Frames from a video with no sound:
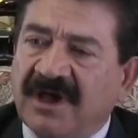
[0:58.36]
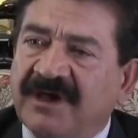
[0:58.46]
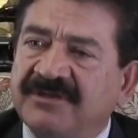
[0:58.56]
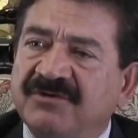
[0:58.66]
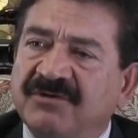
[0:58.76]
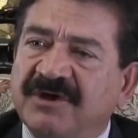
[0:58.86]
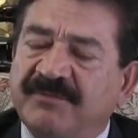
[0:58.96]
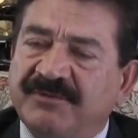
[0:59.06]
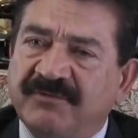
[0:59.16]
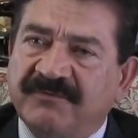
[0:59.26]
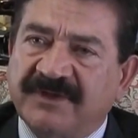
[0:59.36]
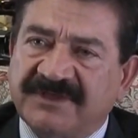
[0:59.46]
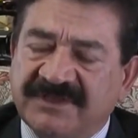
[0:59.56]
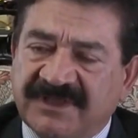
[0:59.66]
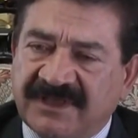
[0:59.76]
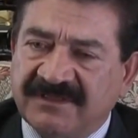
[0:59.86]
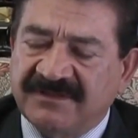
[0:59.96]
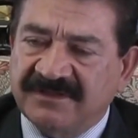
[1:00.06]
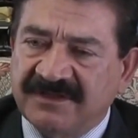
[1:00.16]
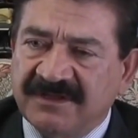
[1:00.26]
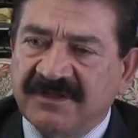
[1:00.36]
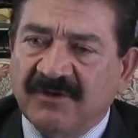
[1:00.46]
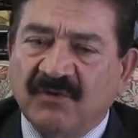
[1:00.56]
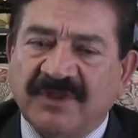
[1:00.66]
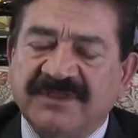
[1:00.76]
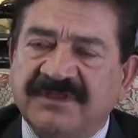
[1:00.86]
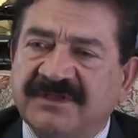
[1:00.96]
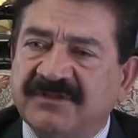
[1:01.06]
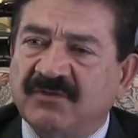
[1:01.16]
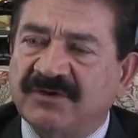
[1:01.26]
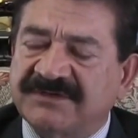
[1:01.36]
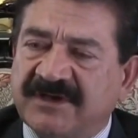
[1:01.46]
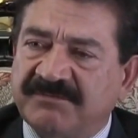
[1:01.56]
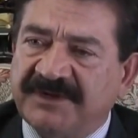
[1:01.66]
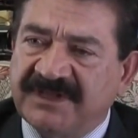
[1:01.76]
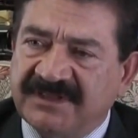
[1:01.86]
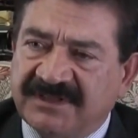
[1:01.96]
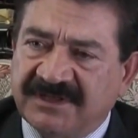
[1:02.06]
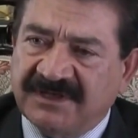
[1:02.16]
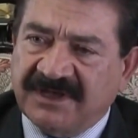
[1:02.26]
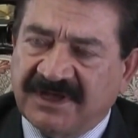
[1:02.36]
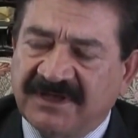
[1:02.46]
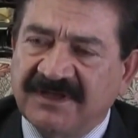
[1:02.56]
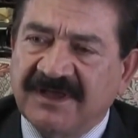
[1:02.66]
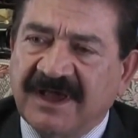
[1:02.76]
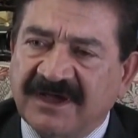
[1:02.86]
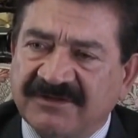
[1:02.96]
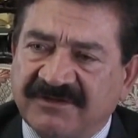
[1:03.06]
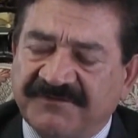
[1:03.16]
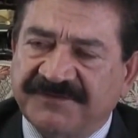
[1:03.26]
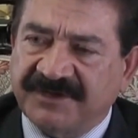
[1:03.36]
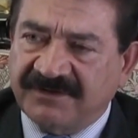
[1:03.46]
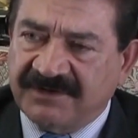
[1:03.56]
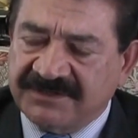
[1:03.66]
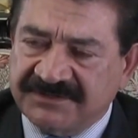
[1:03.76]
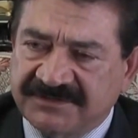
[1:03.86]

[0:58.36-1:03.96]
I don't approve what he did. What he did was completely uh, act of terrorist.